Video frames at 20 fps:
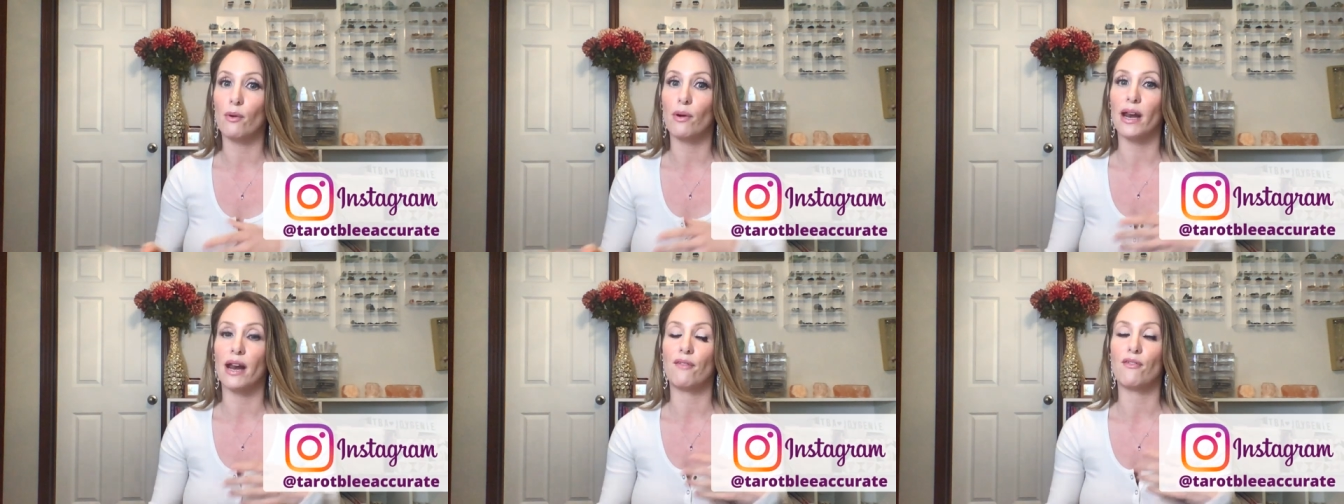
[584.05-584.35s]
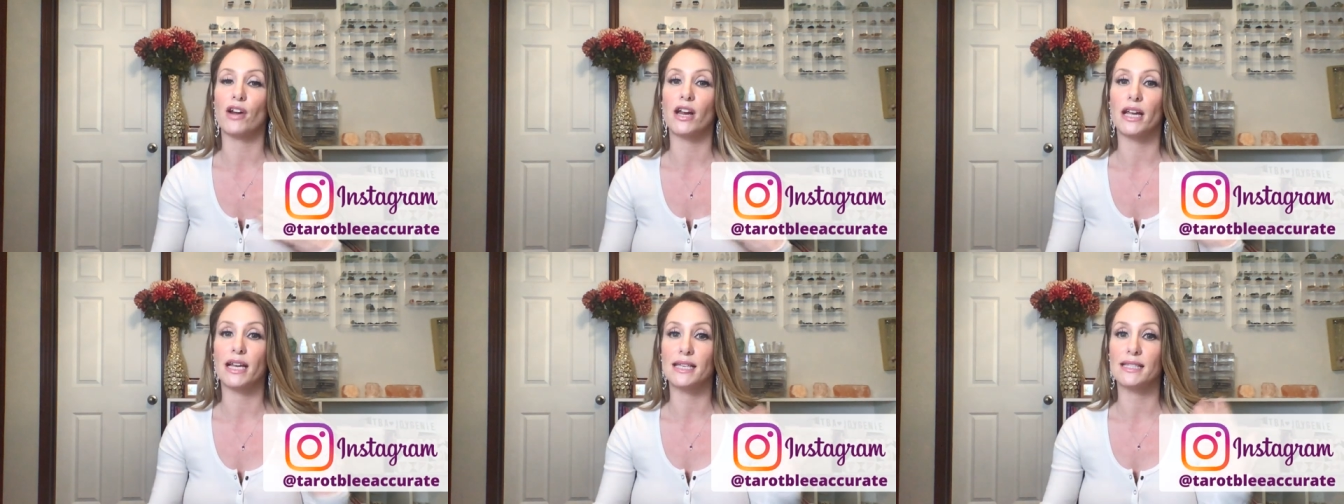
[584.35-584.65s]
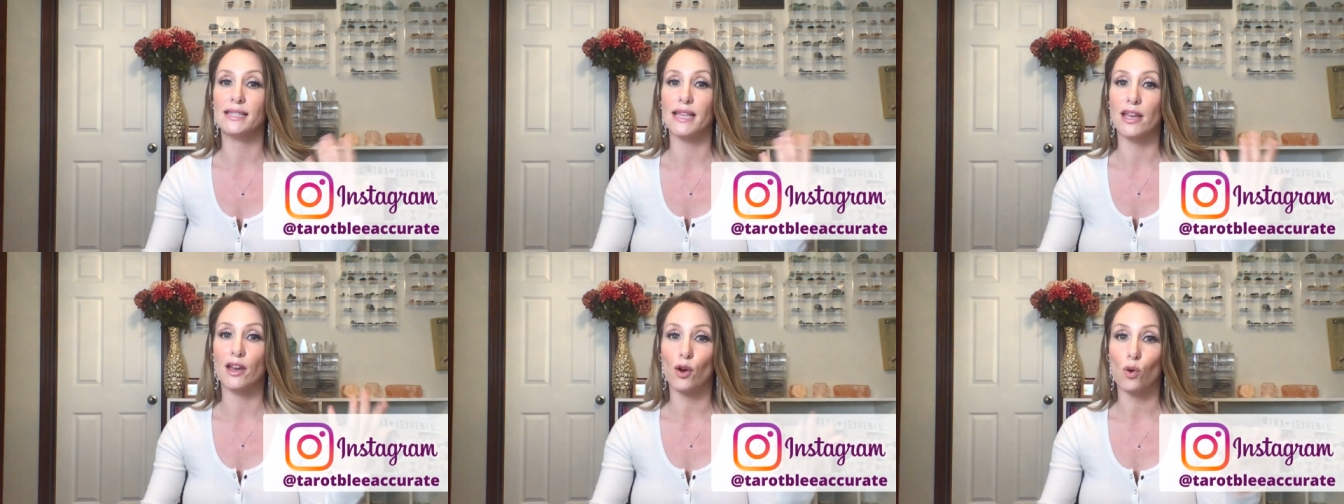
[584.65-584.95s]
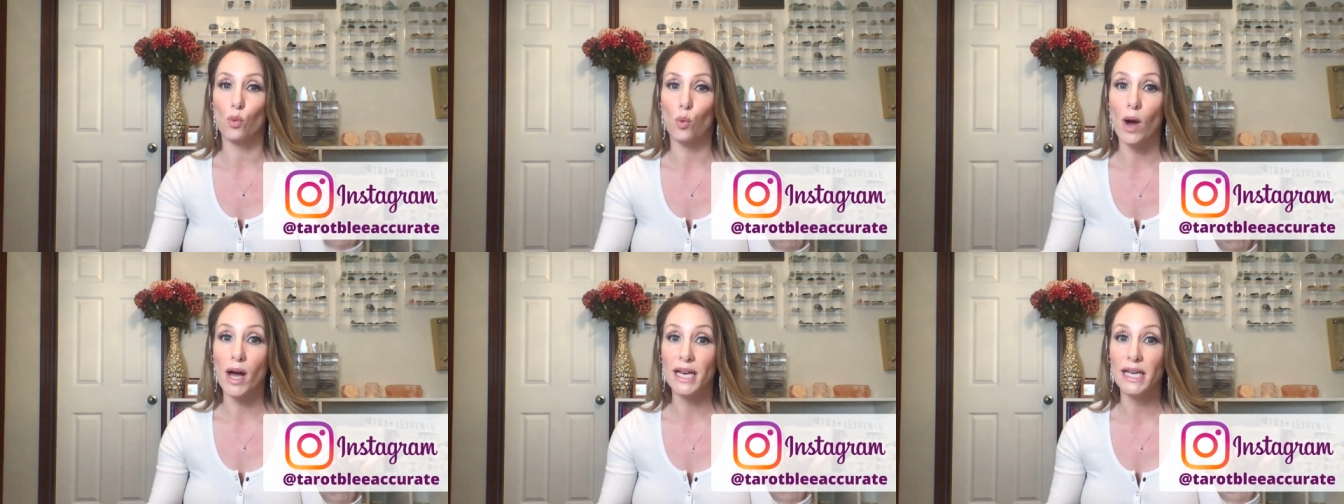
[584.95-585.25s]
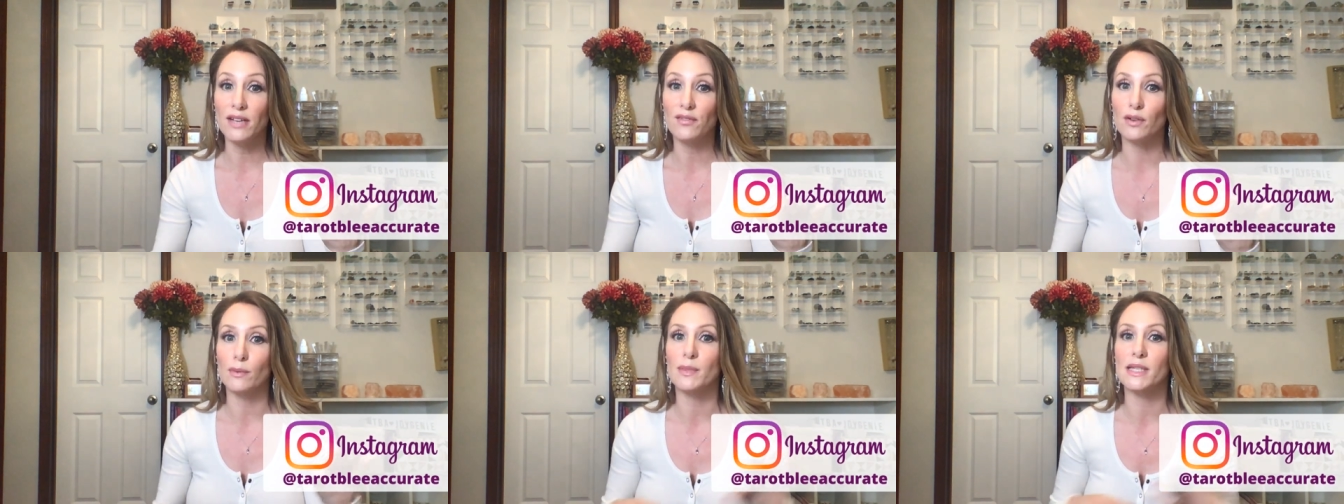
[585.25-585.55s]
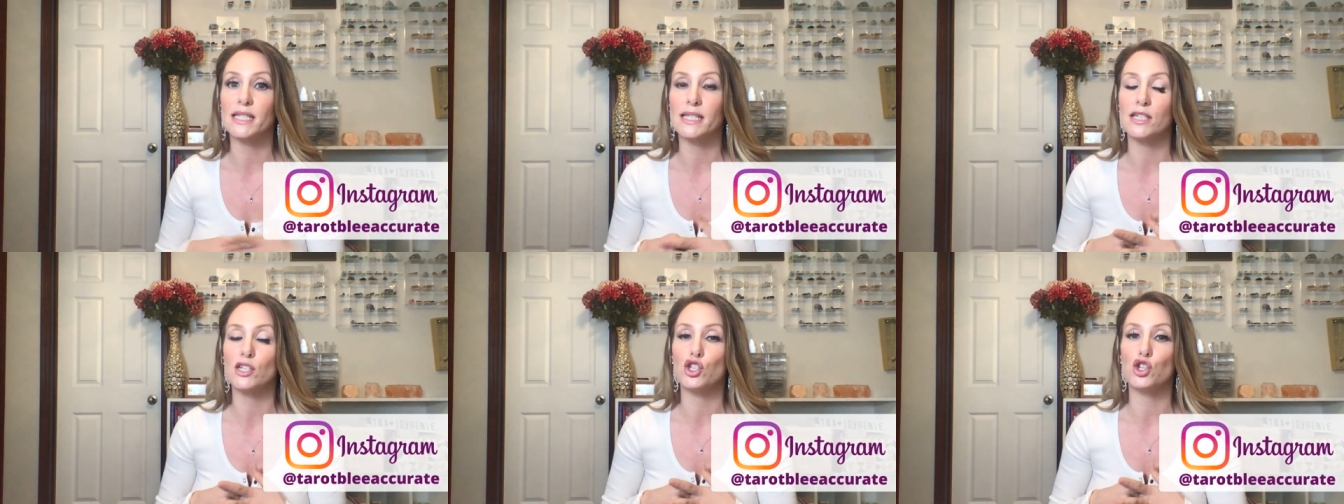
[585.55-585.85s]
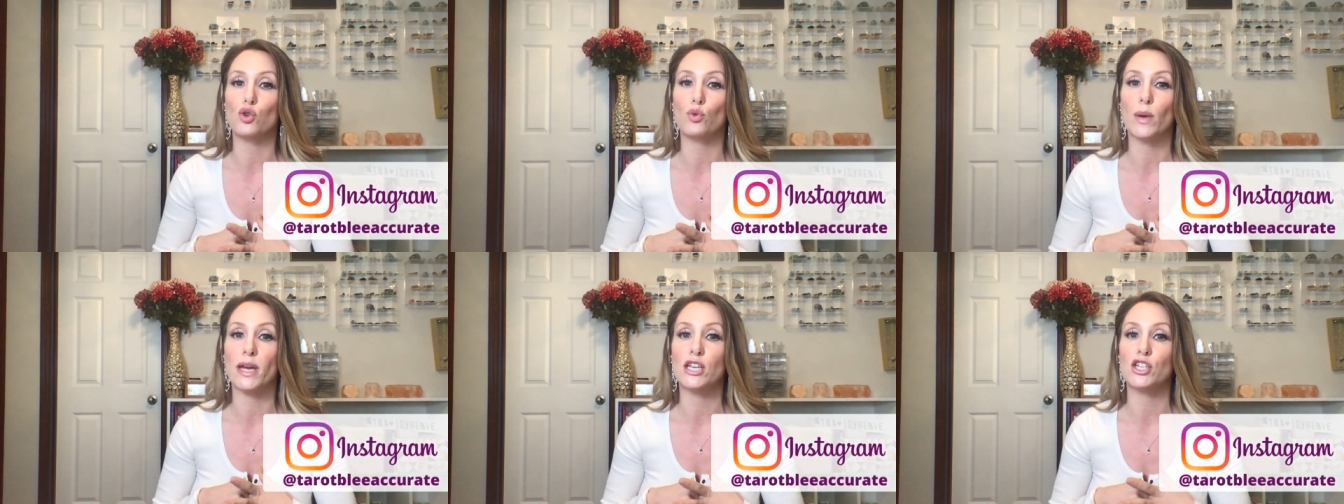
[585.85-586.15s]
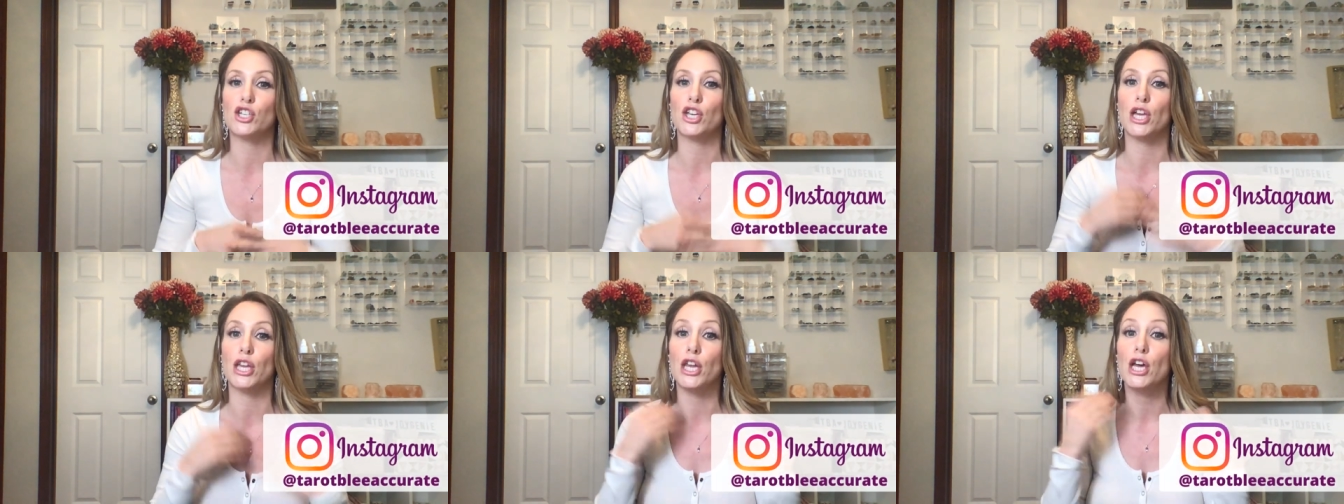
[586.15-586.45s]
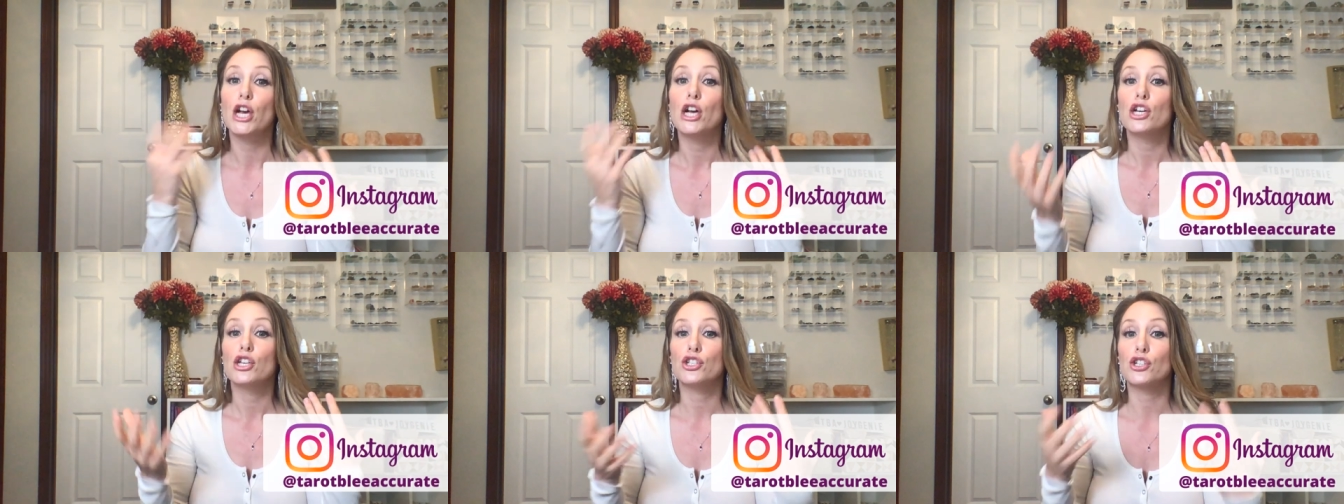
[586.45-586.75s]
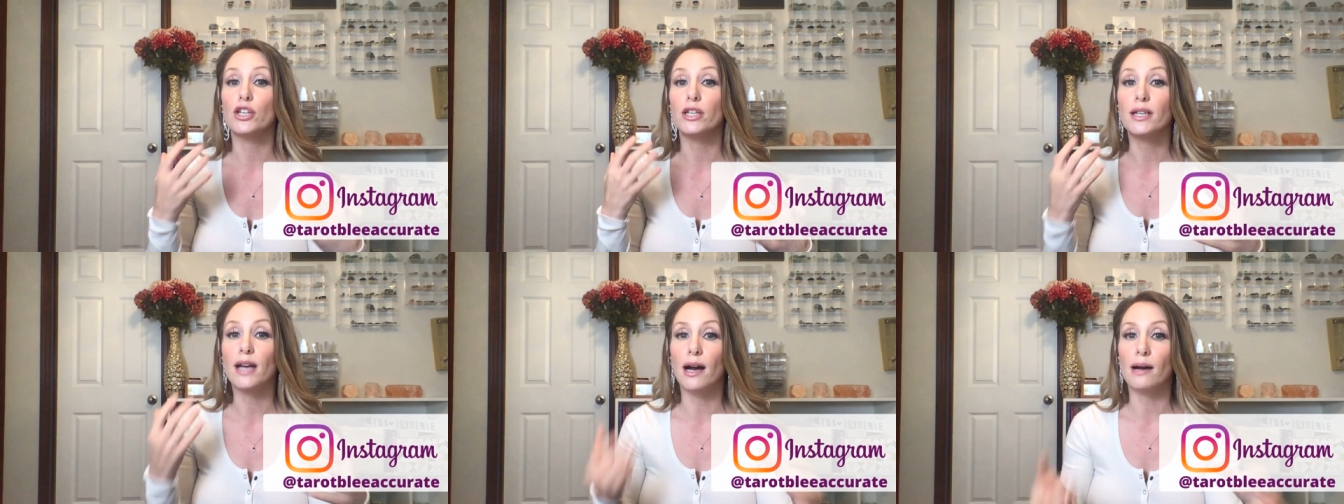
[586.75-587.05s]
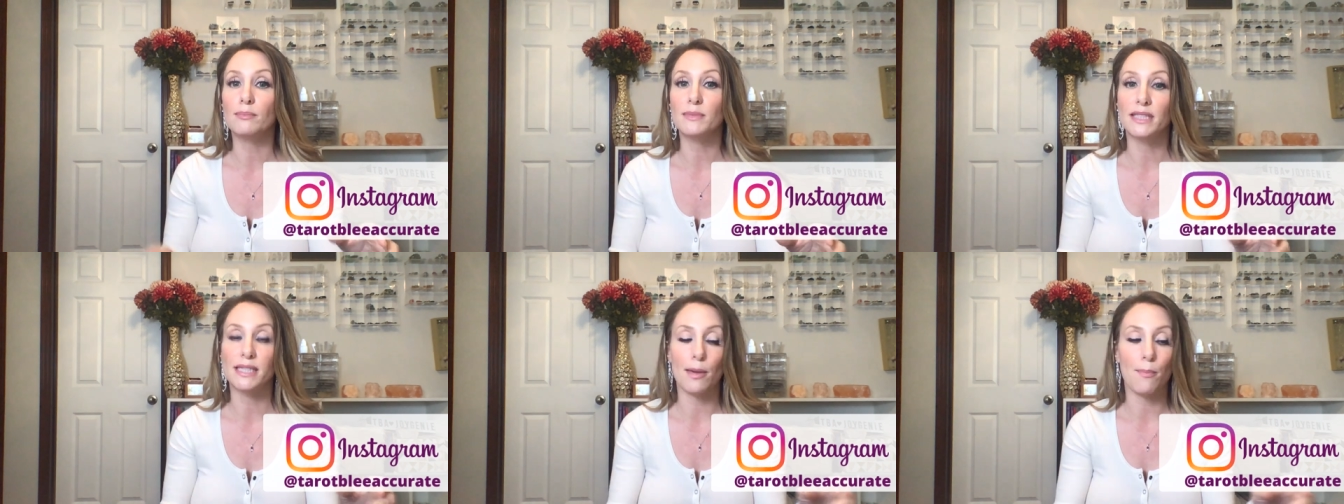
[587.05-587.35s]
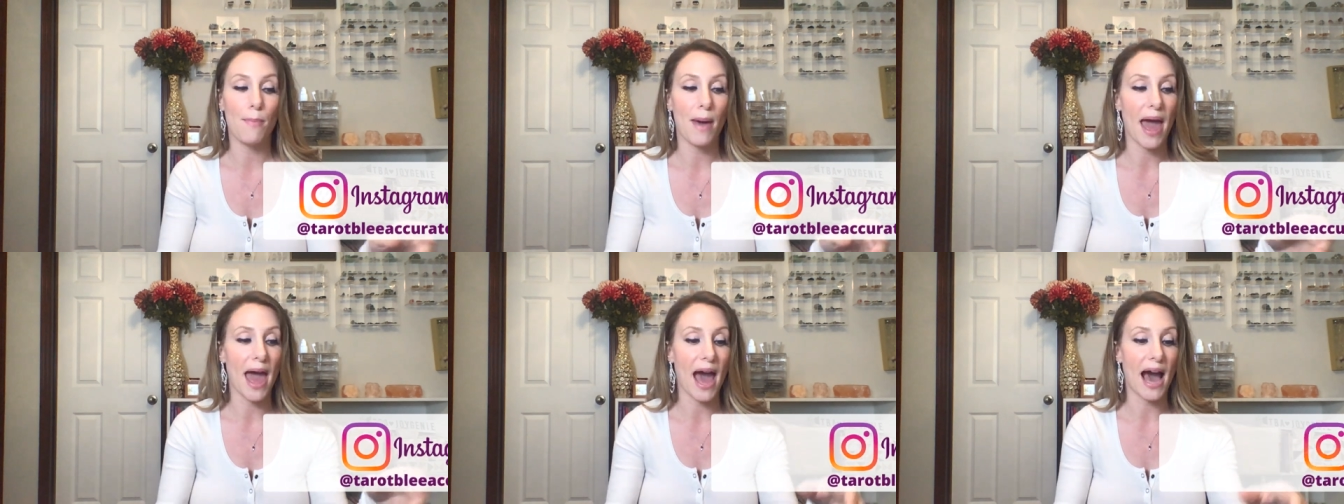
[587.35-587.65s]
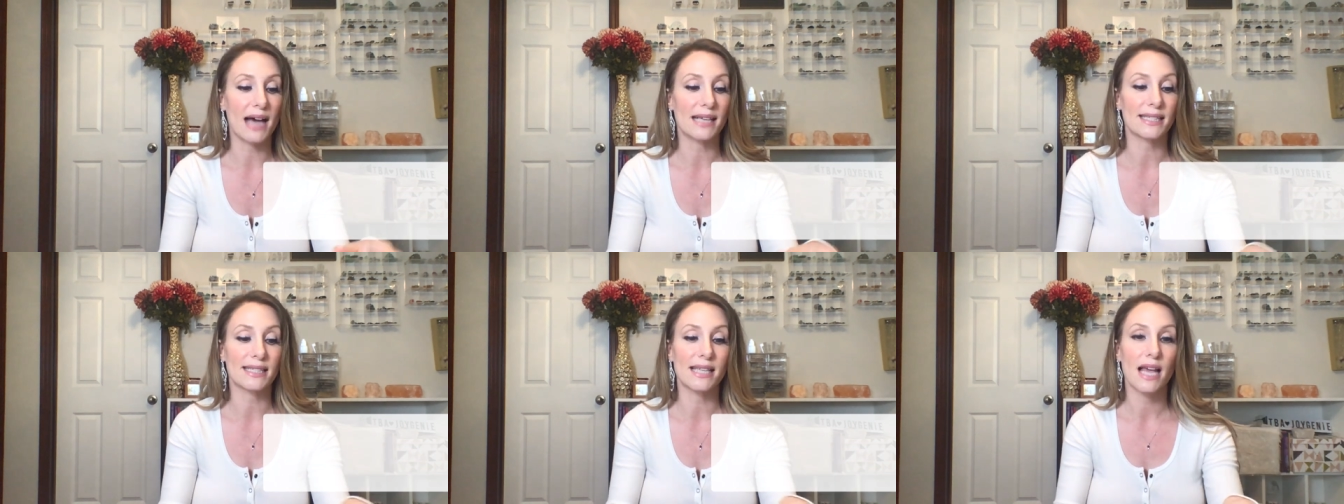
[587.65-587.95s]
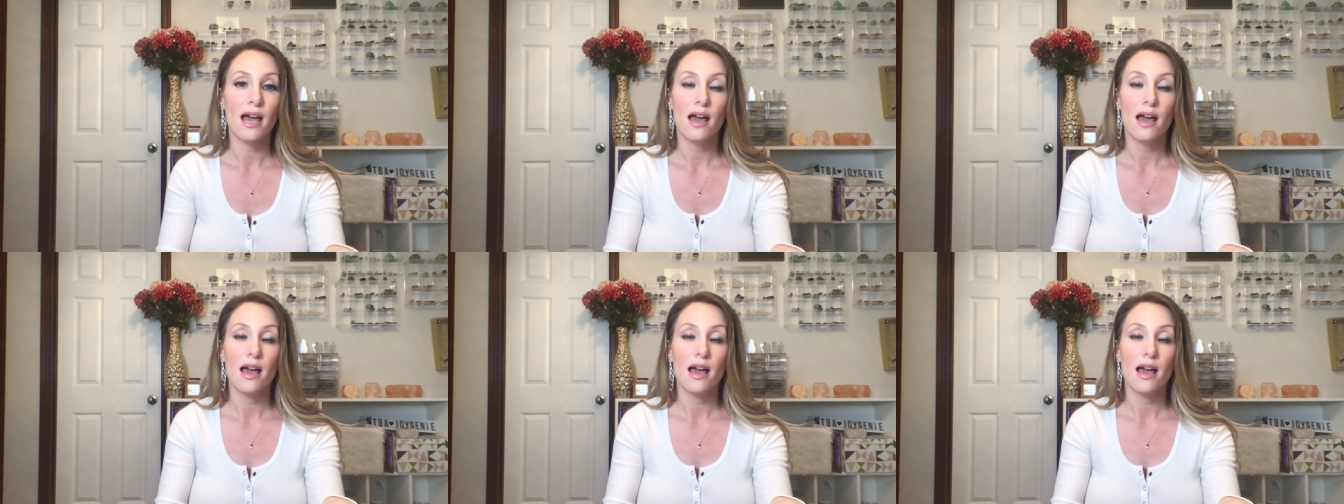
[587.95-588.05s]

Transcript: whatever it is that you're wanting from this situation should come to pass.